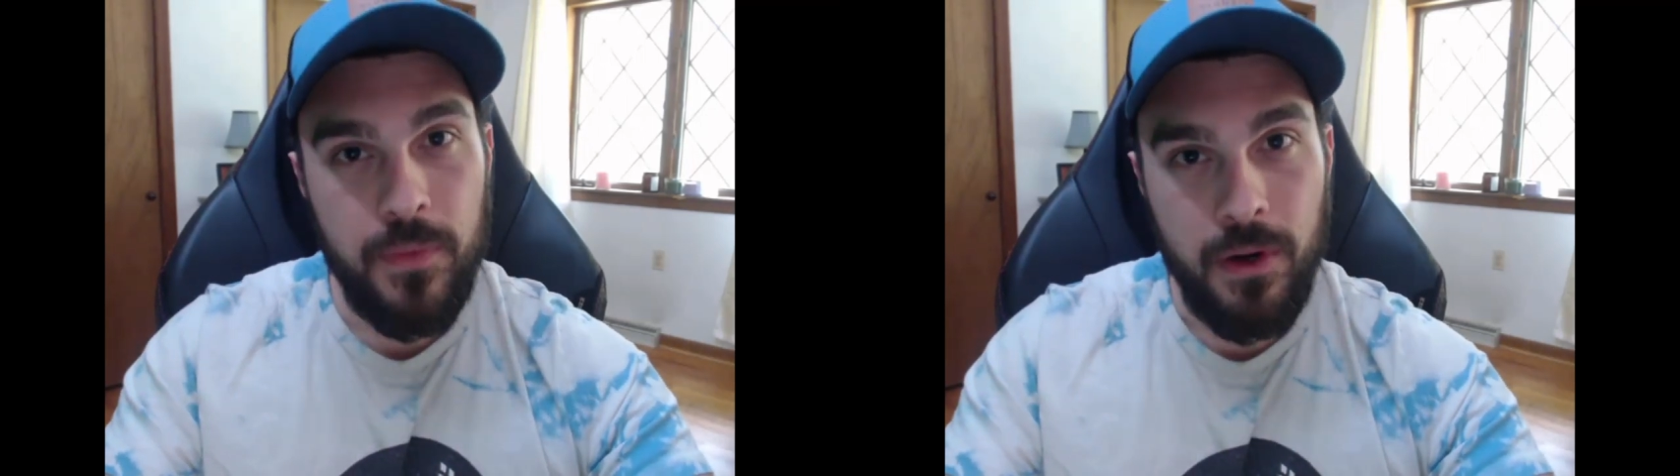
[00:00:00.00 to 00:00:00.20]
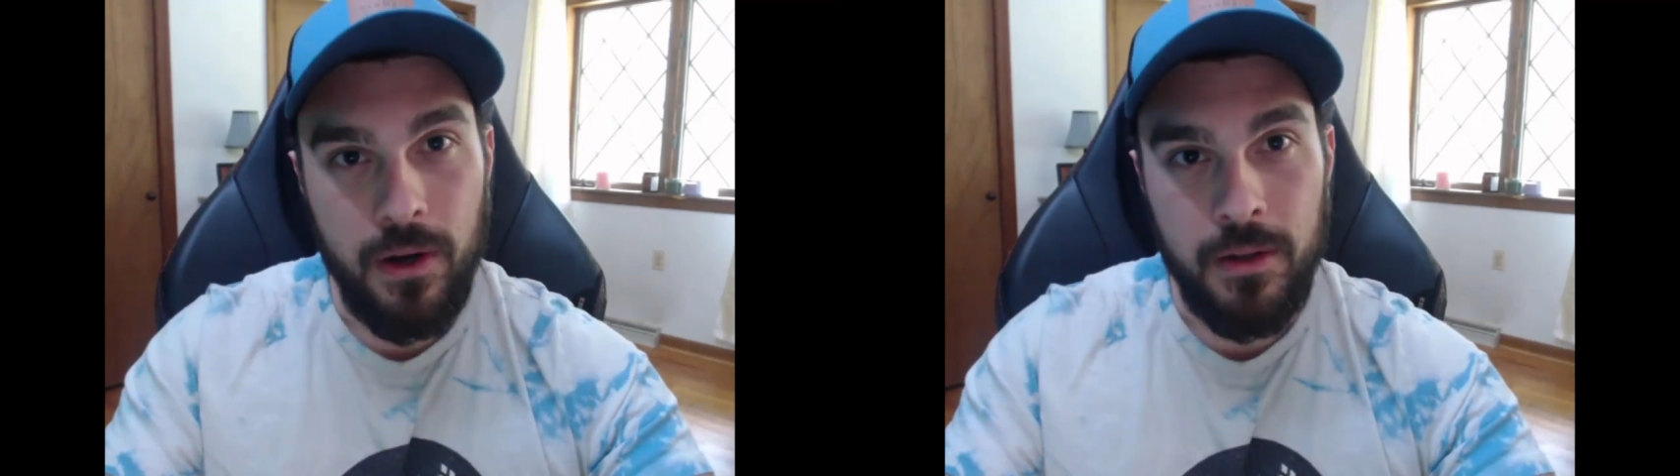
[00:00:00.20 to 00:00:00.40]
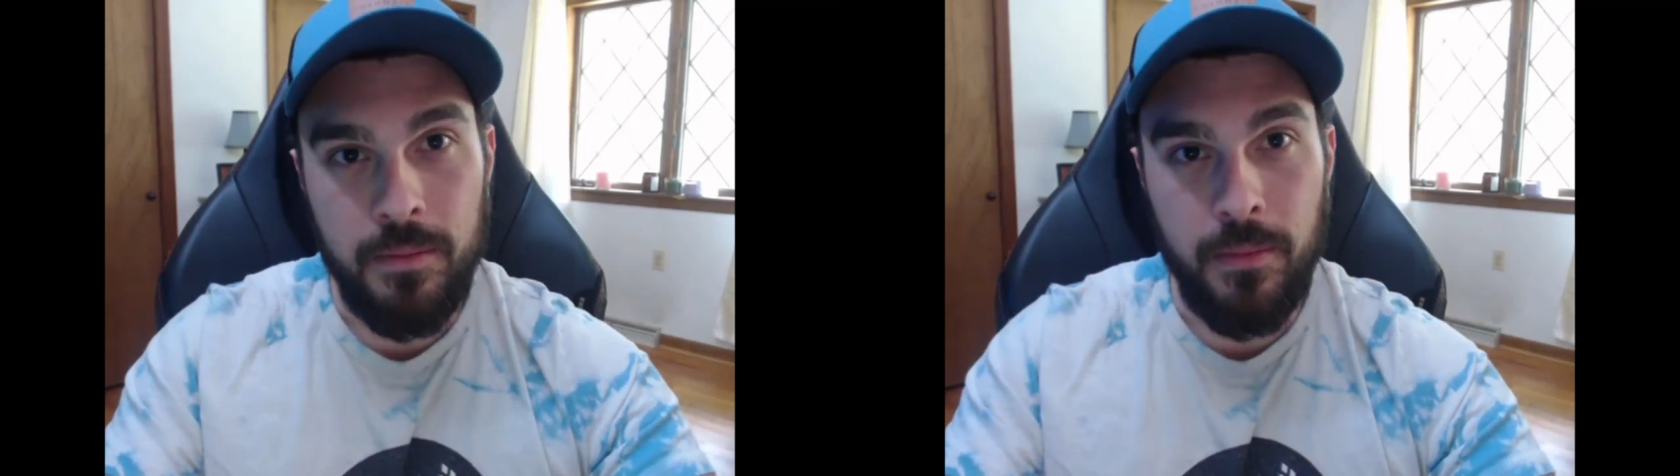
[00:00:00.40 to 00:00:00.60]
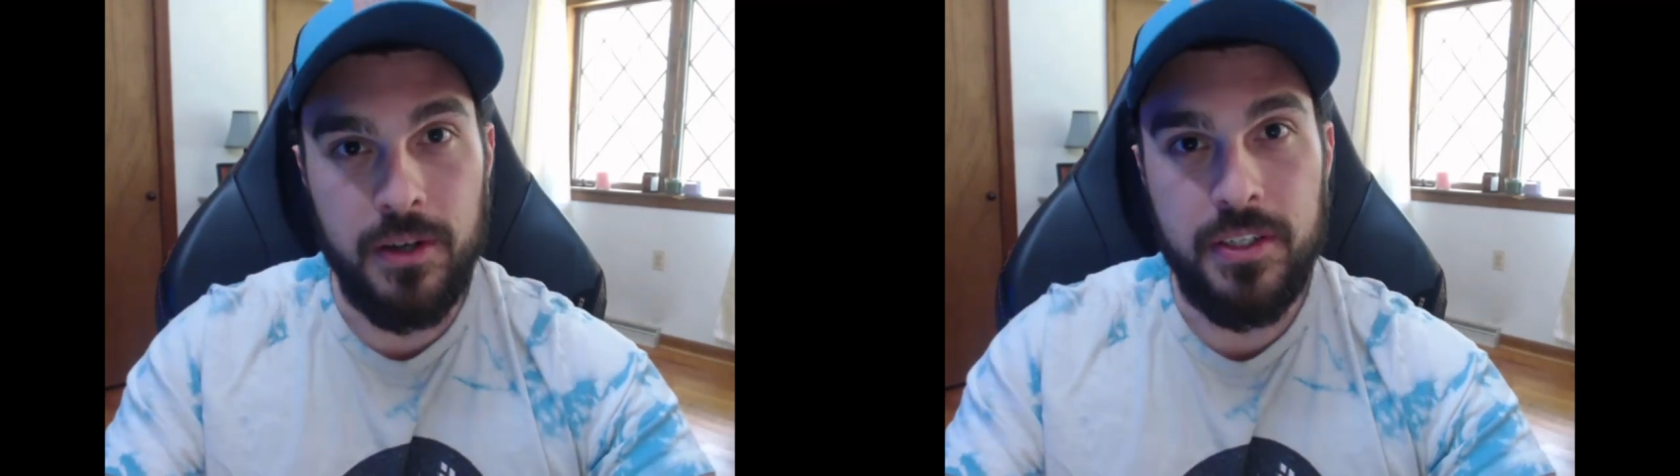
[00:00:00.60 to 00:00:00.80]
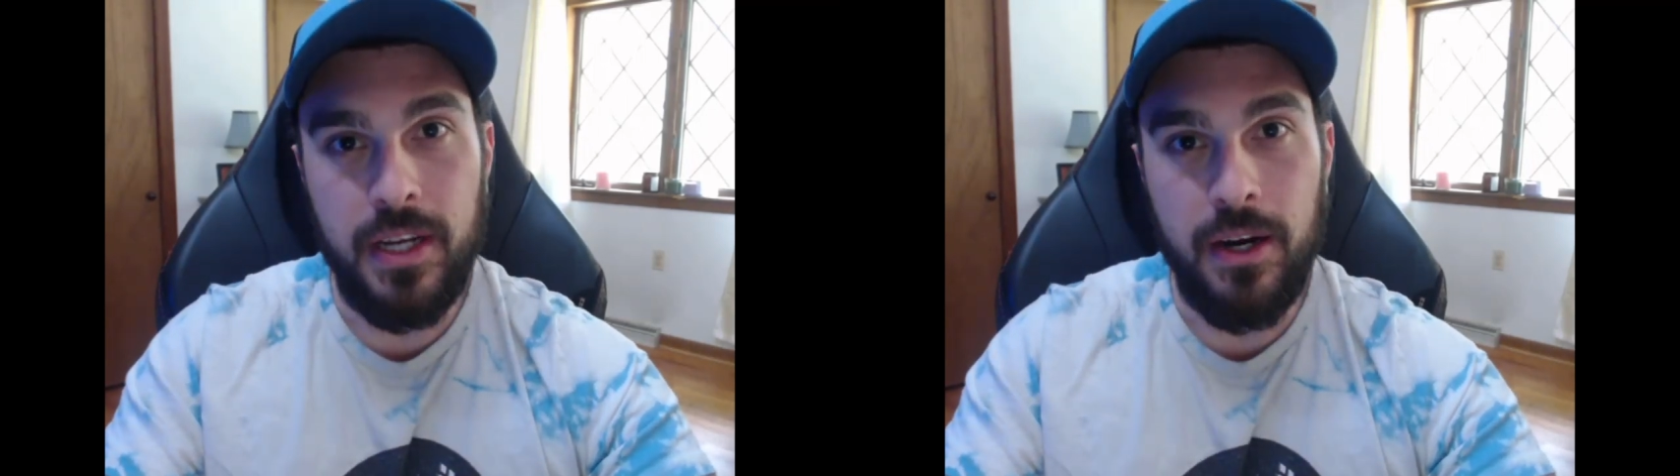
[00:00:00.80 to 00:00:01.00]
called
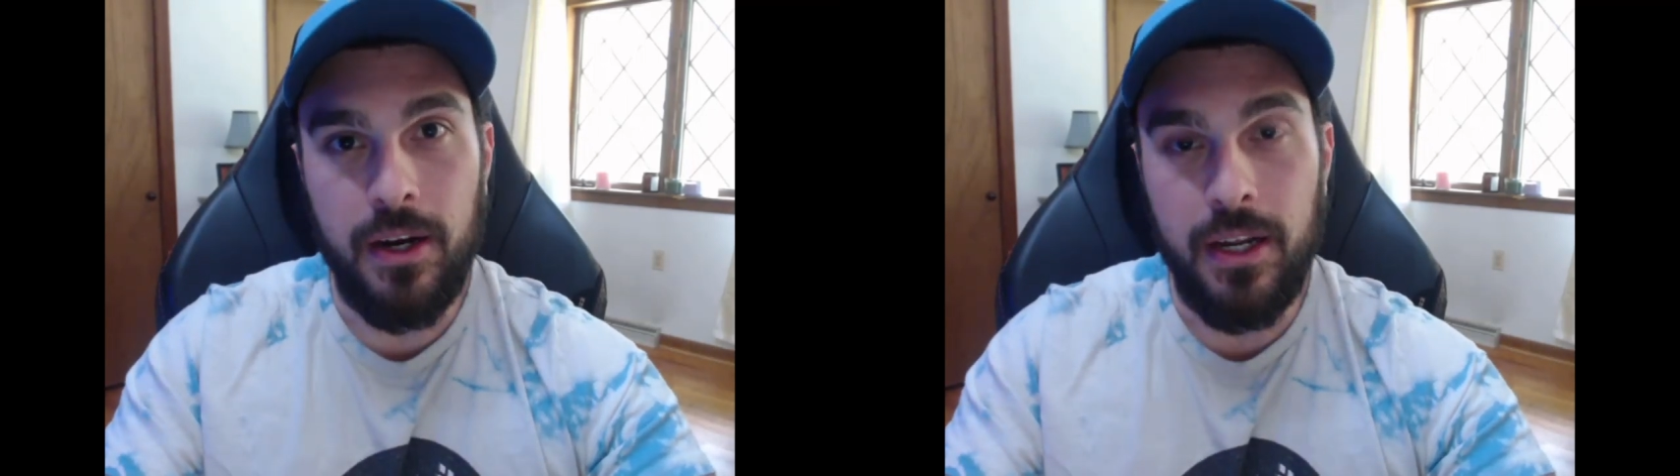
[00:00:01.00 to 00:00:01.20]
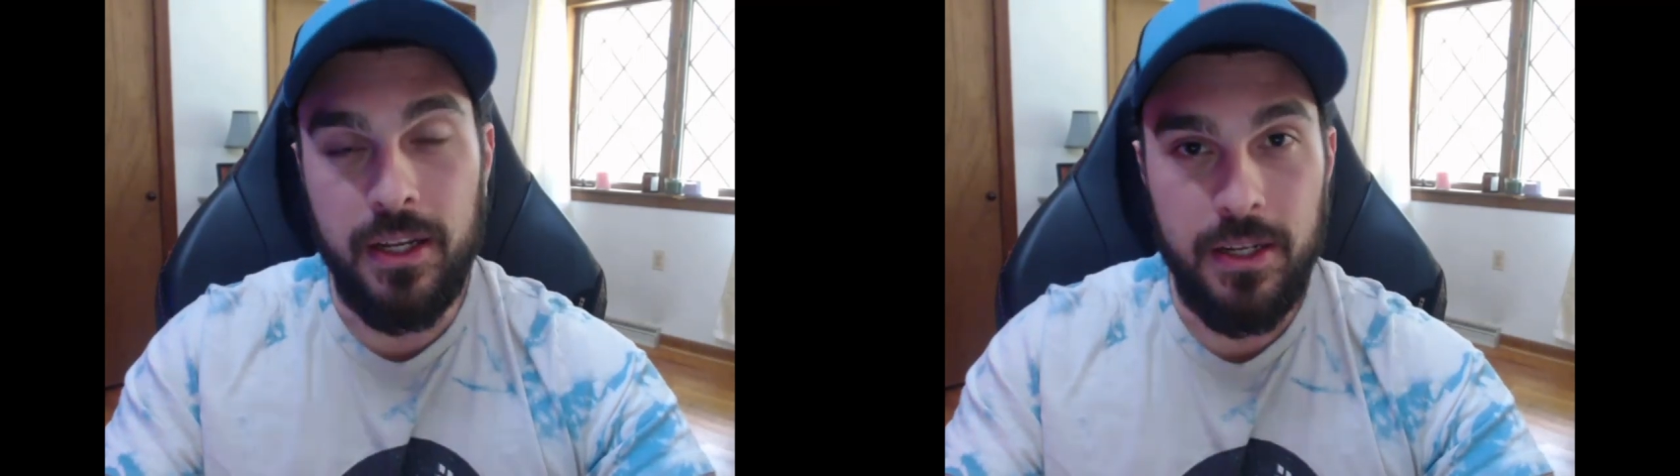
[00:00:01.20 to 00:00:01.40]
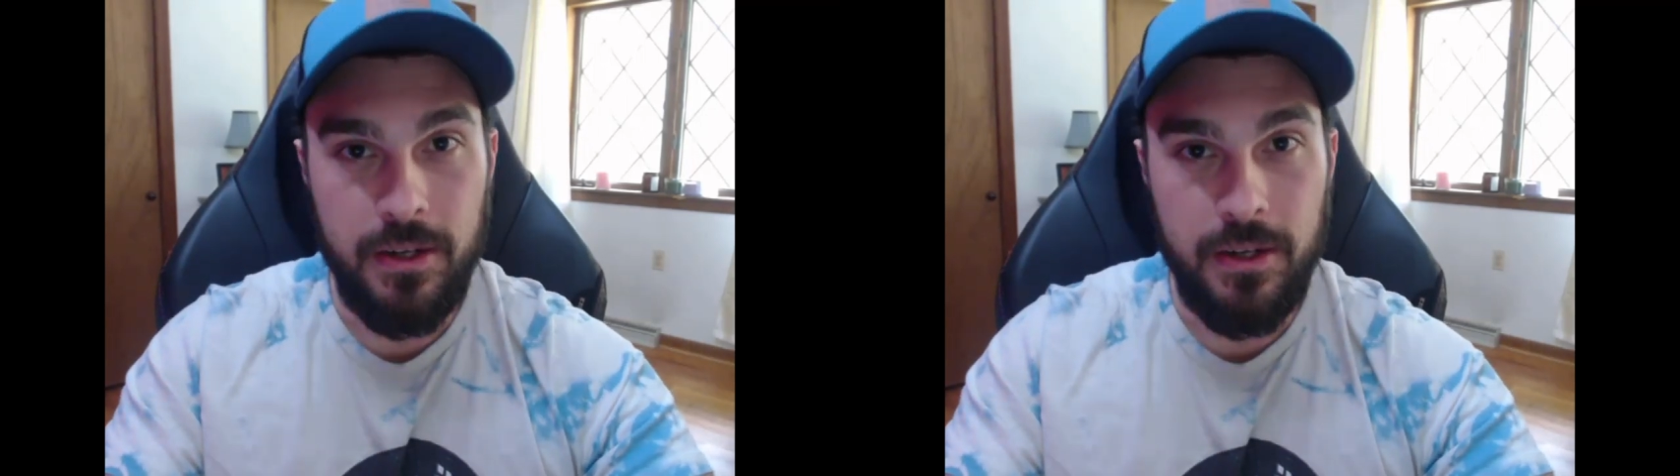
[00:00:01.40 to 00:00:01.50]
mercenary